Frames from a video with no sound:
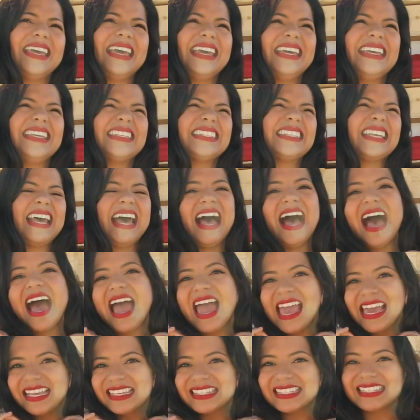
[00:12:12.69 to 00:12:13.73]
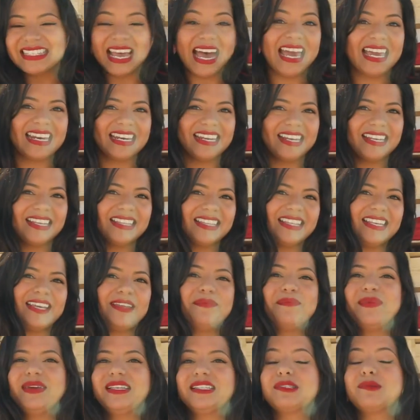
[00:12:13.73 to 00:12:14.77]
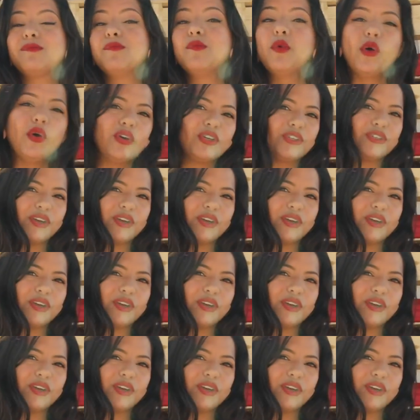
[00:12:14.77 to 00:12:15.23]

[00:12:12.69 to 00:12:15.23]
It's exciting, it means more